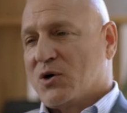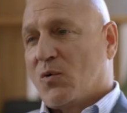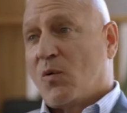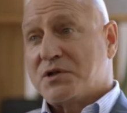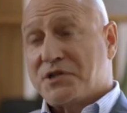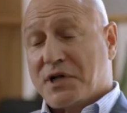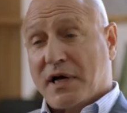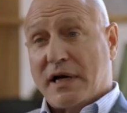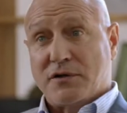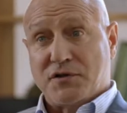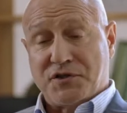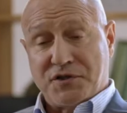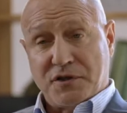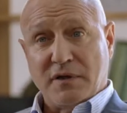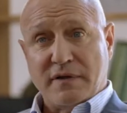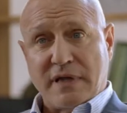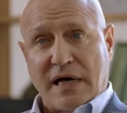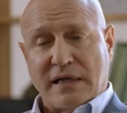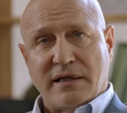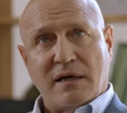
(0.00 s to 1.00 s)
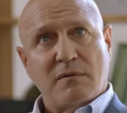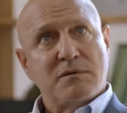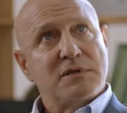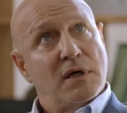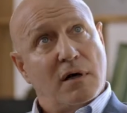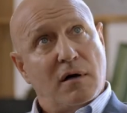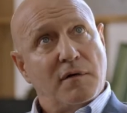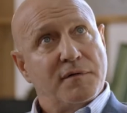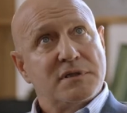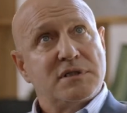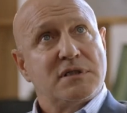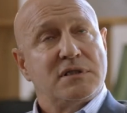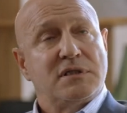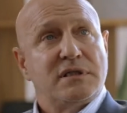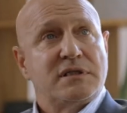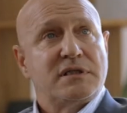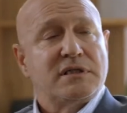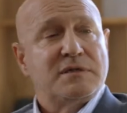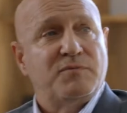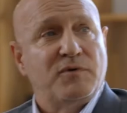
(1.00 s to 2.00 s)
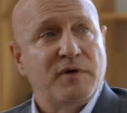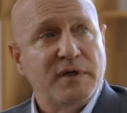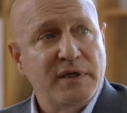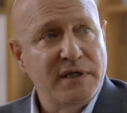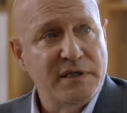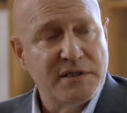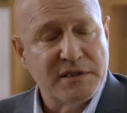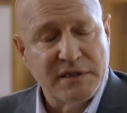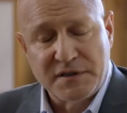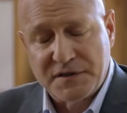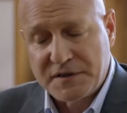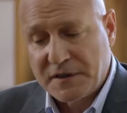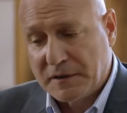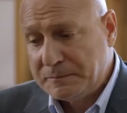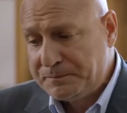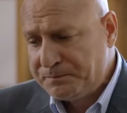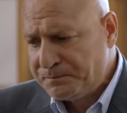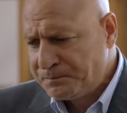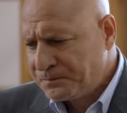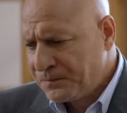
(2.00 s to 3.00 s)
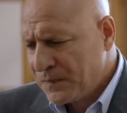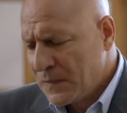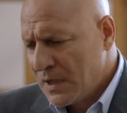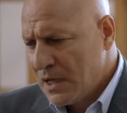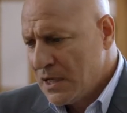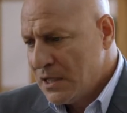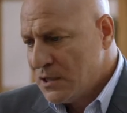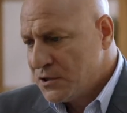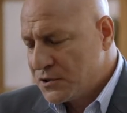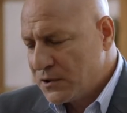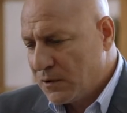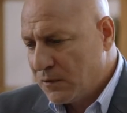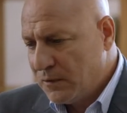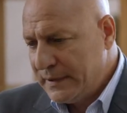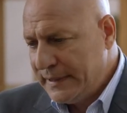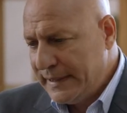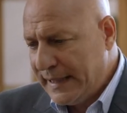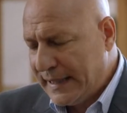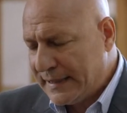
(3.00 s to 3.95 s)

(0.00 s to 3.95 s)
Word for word: who's seen both the upside and the downside of growing too fast.